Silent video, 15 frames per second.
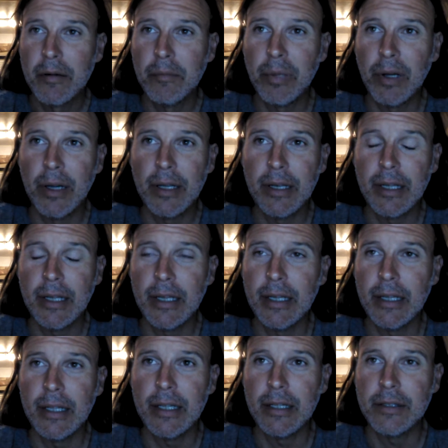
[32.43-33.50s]
But
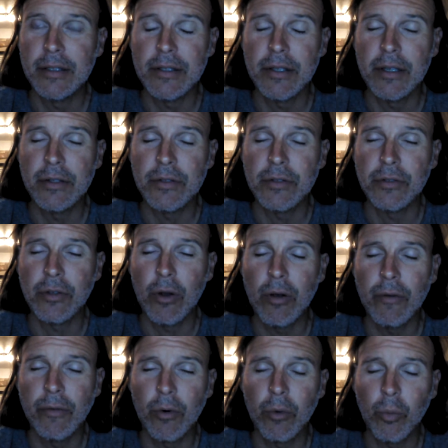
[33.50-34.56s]
it is
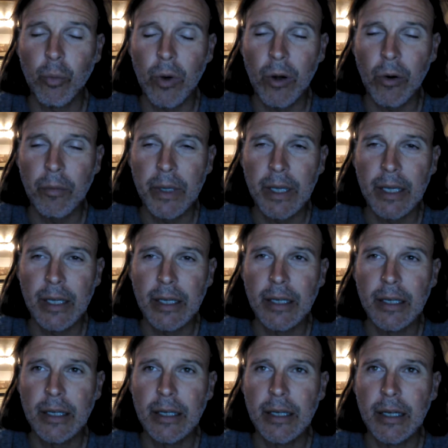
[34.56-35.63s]
overwhelming
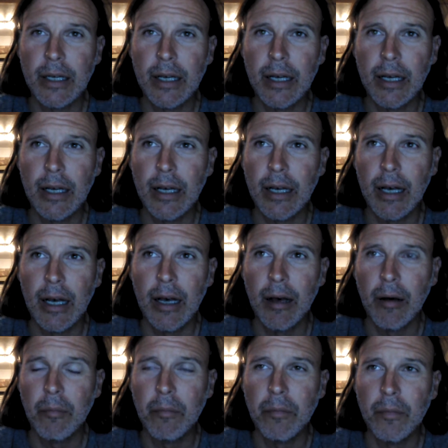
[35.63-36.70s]

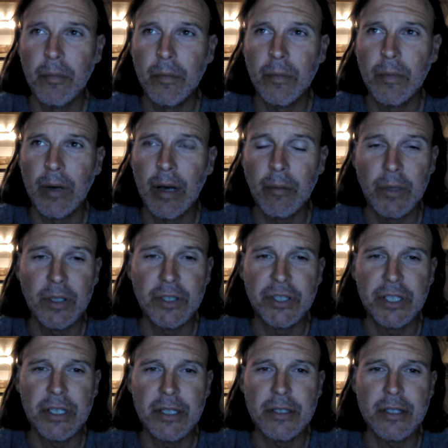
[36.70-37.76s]
how much
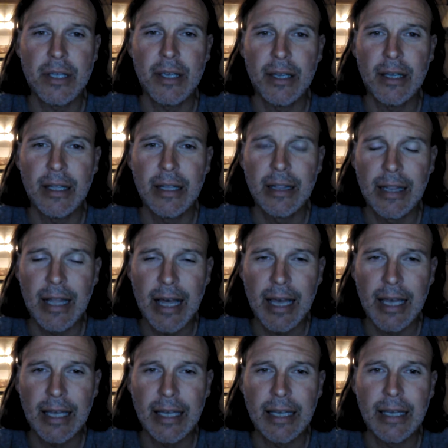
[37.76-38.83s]
she is a
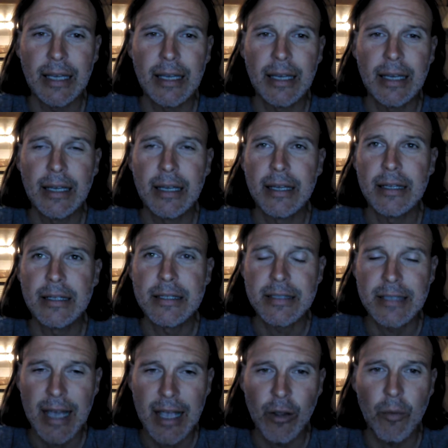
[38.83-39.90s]
lying
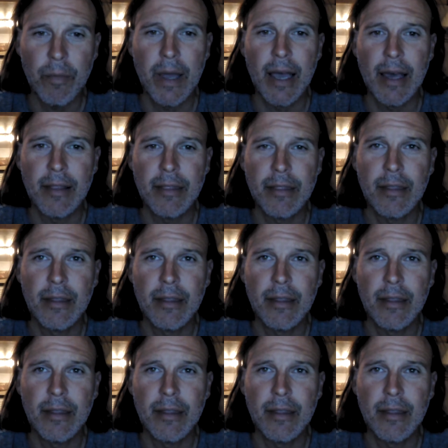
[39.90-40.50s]
psychopath.